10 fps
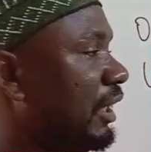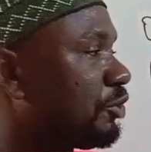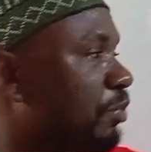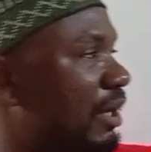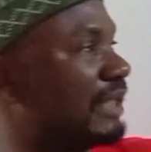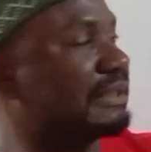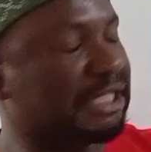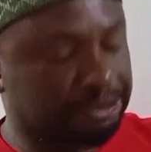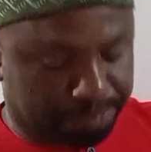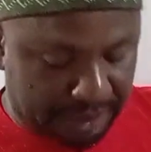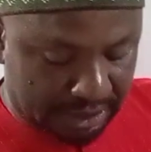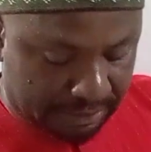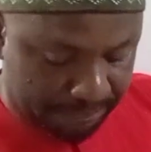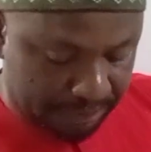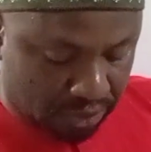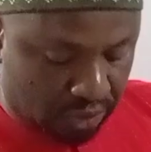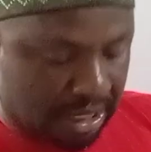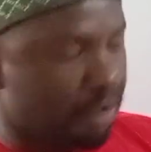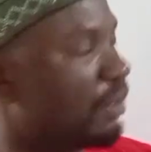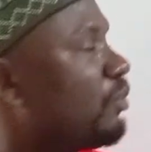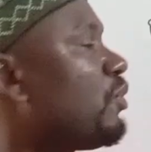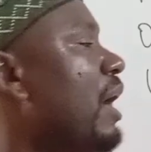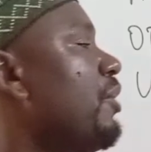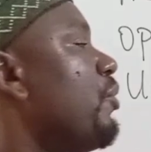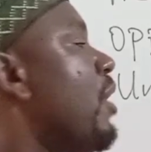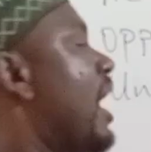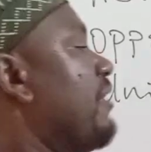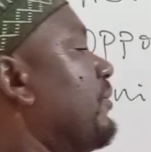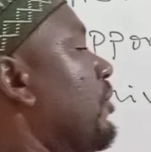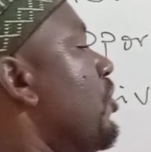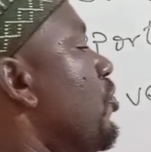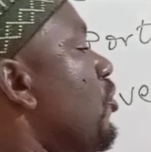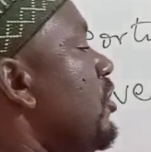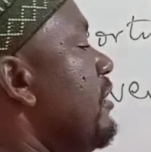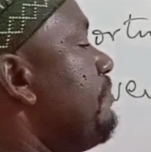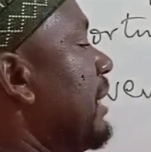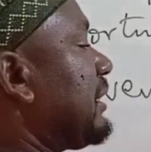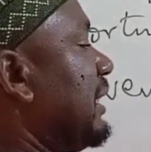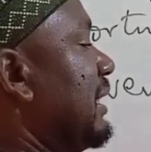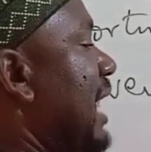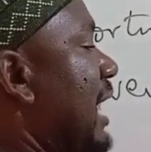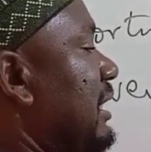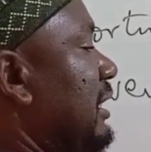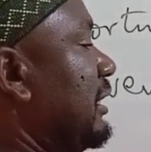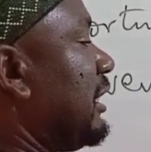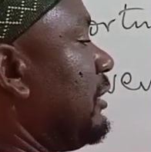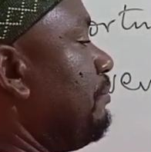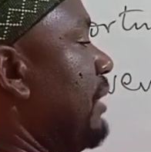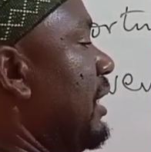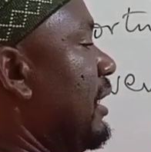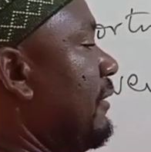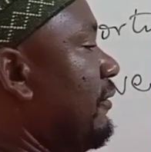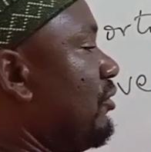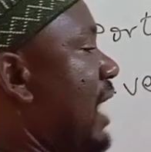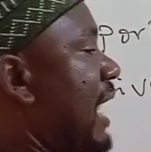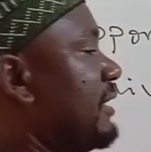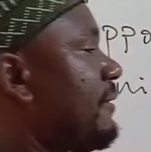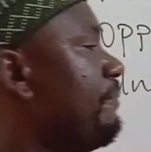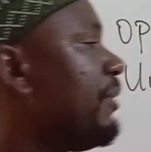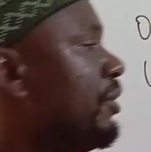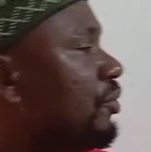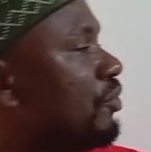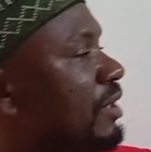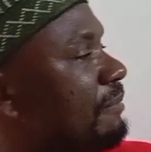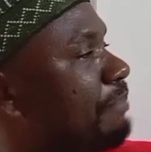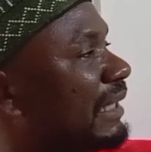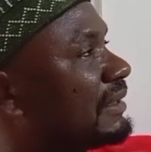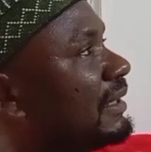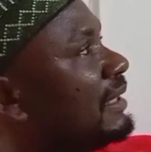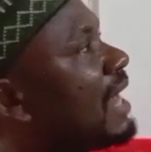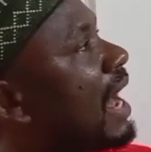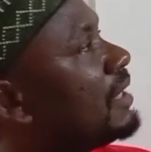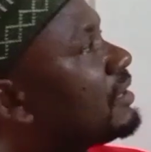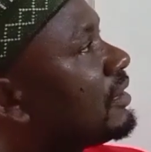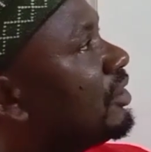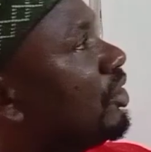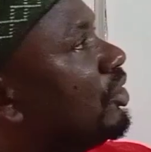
It's pronounced as B. So that's why we will have Universidad. This is B, right? Universidad.